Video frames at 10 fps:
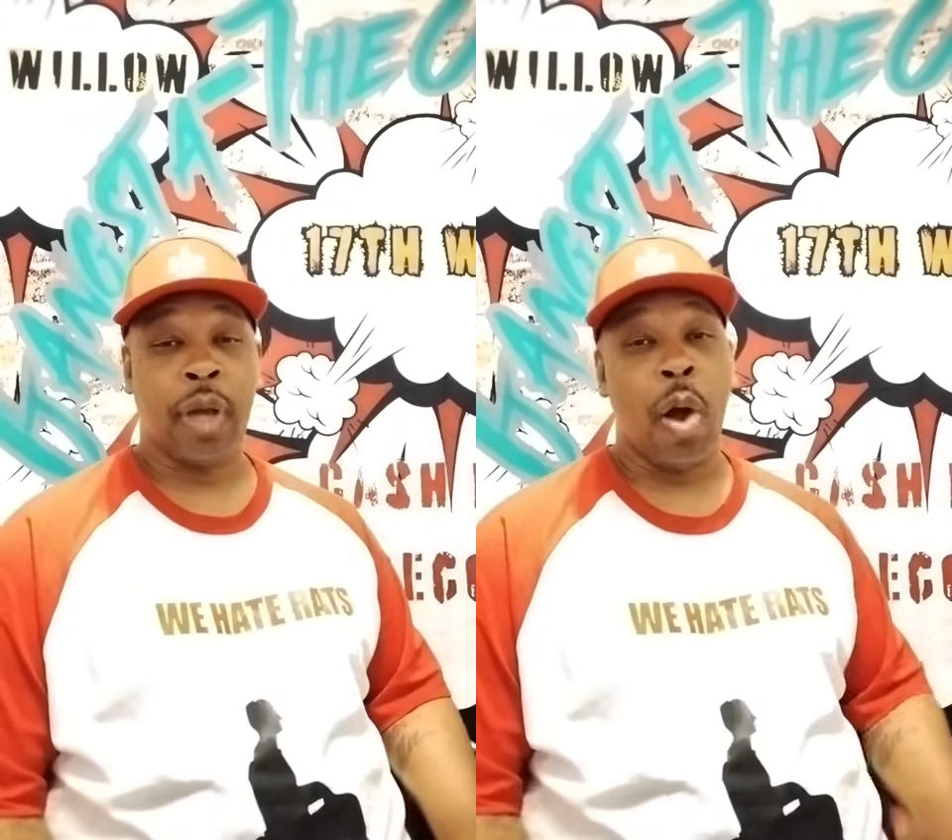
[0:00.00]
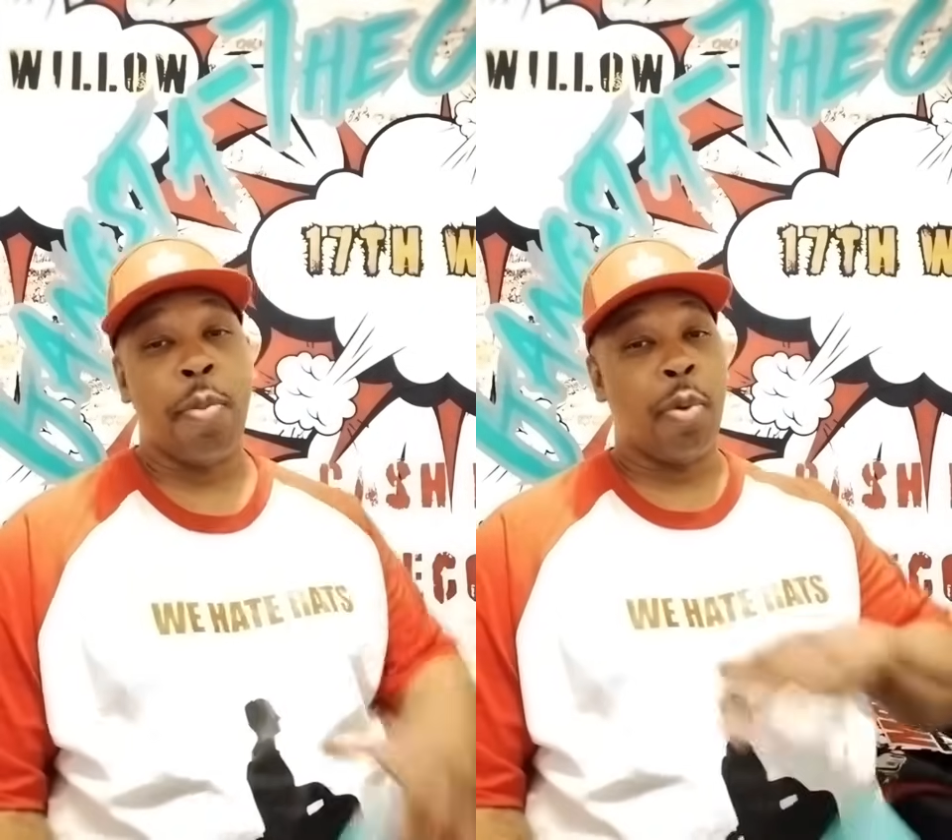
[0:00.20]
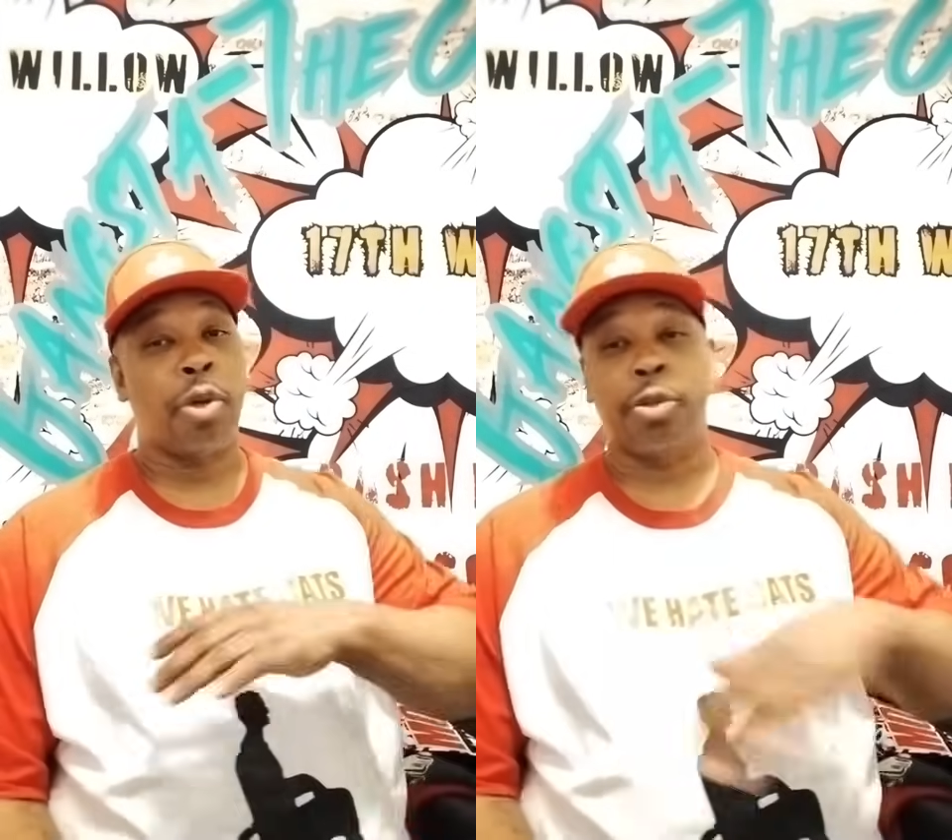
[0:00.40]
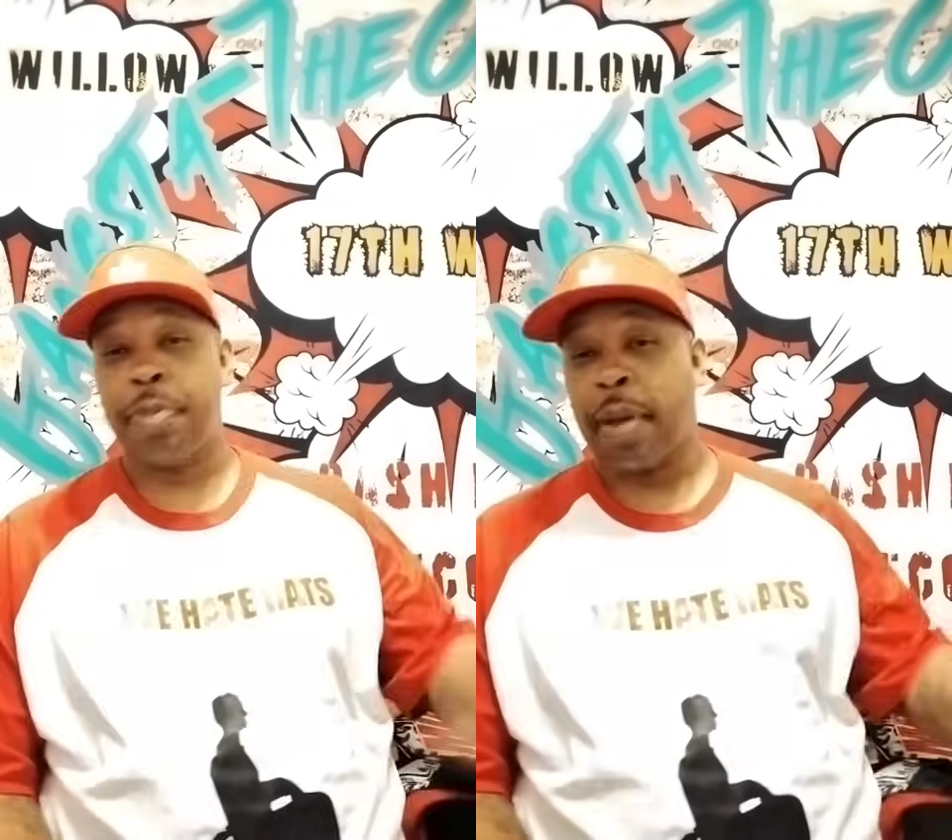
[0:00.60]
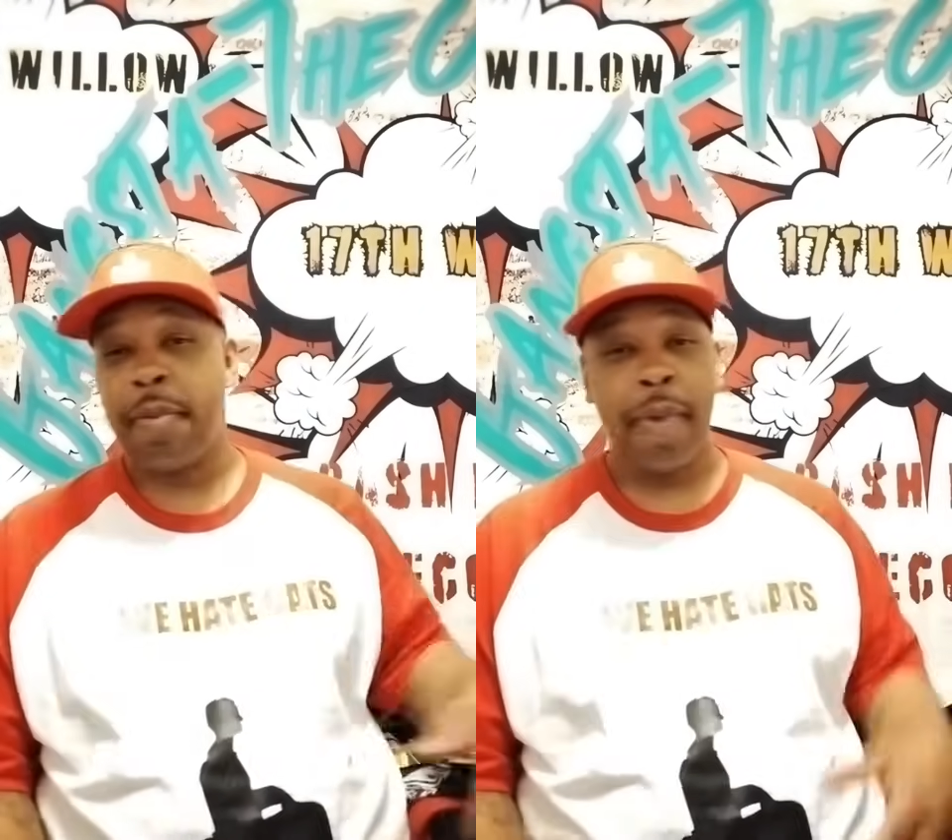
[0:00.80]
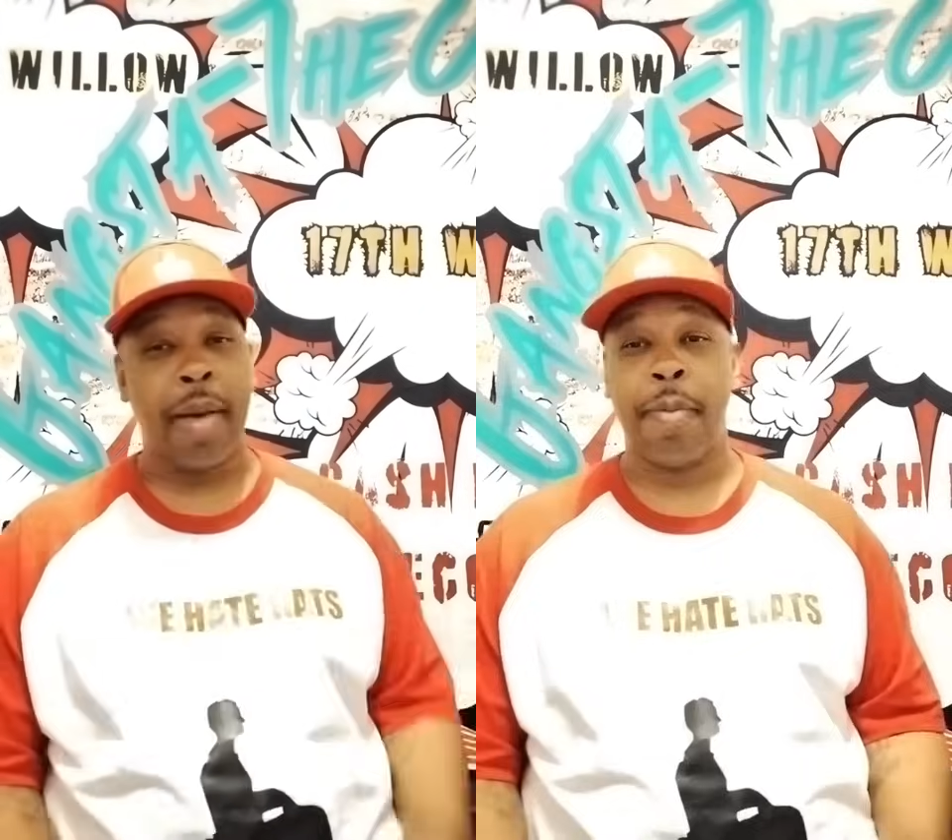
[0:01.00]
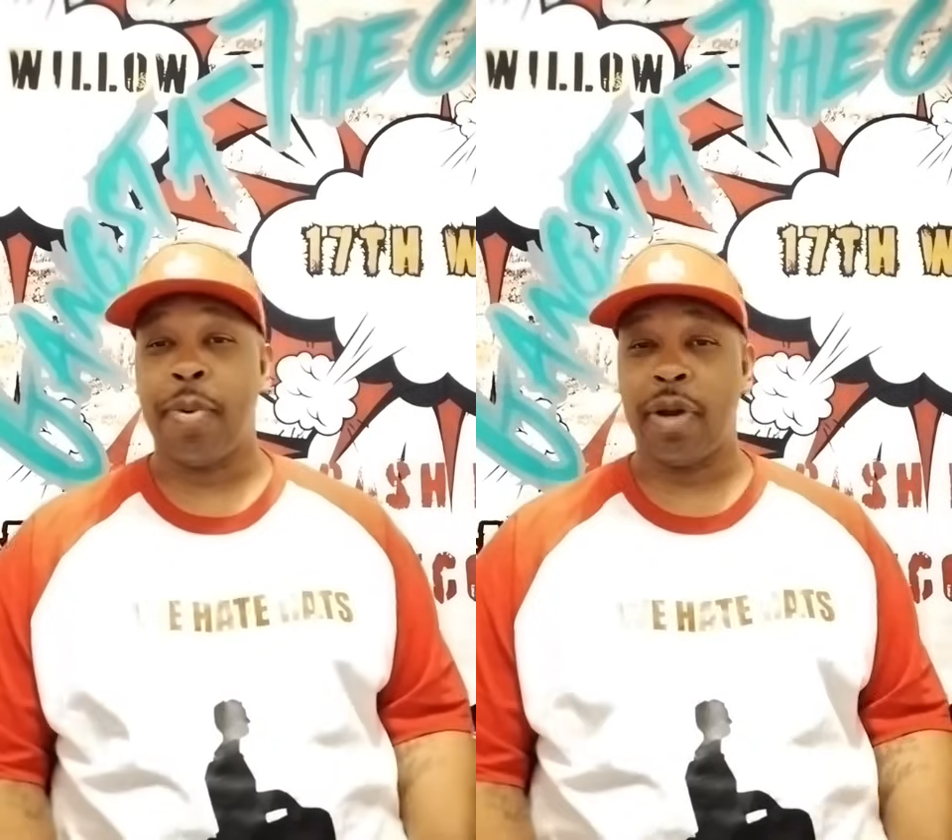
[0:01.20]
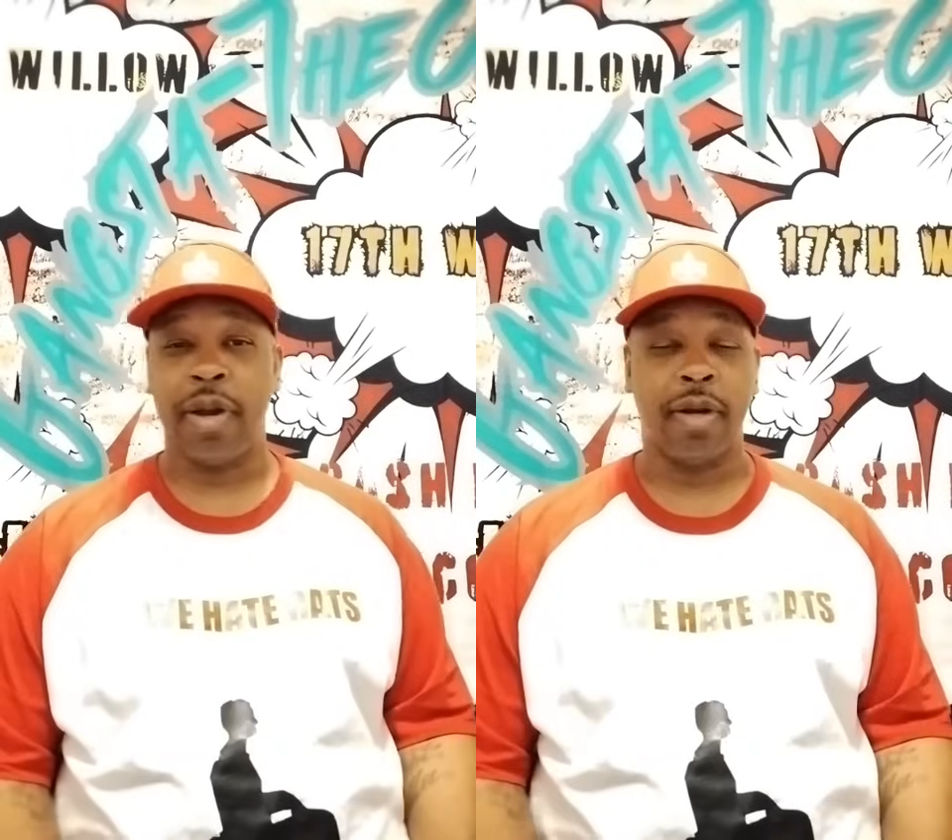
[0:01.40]
I'm going to want your baby mama
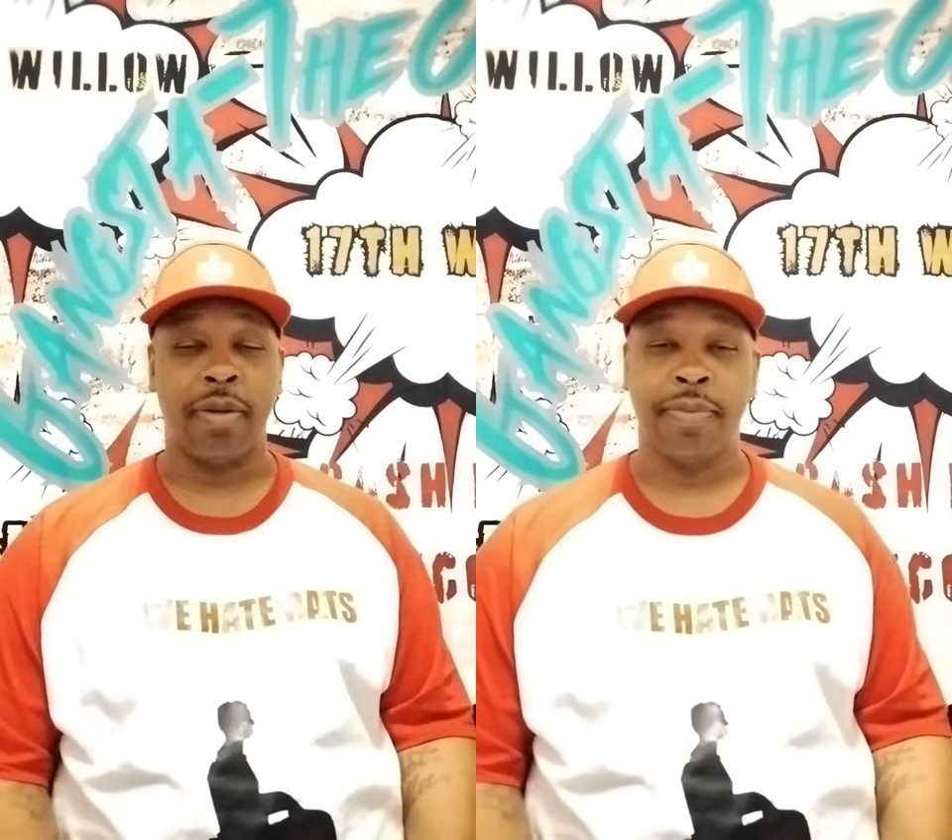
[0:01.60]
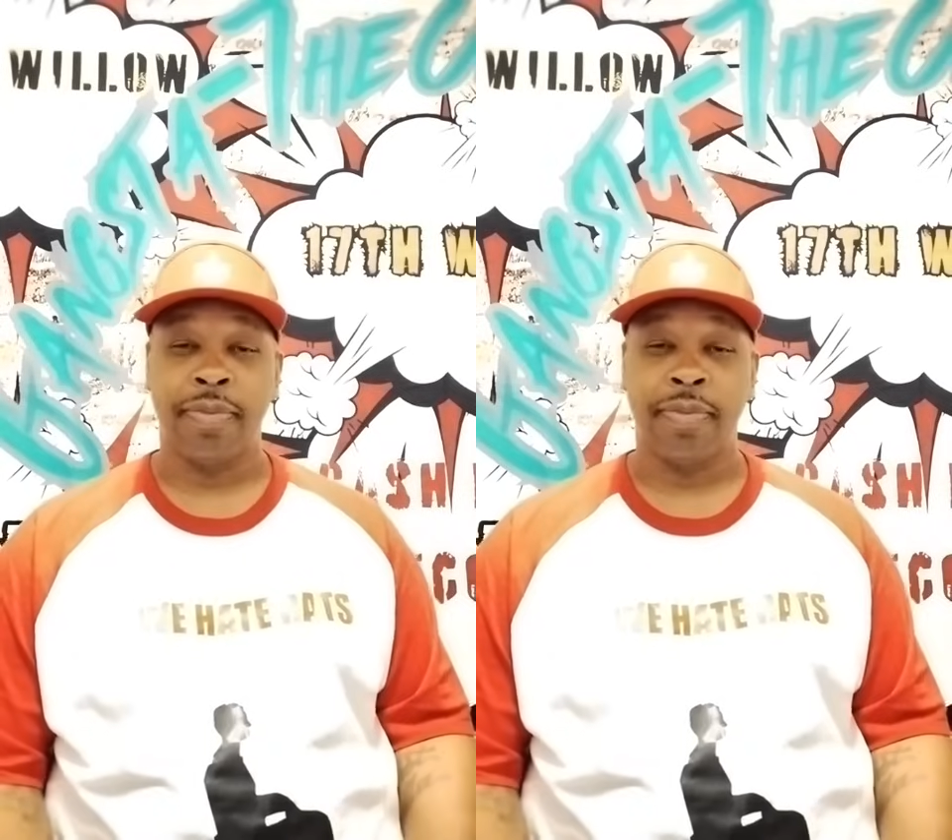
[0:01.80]
pulling up.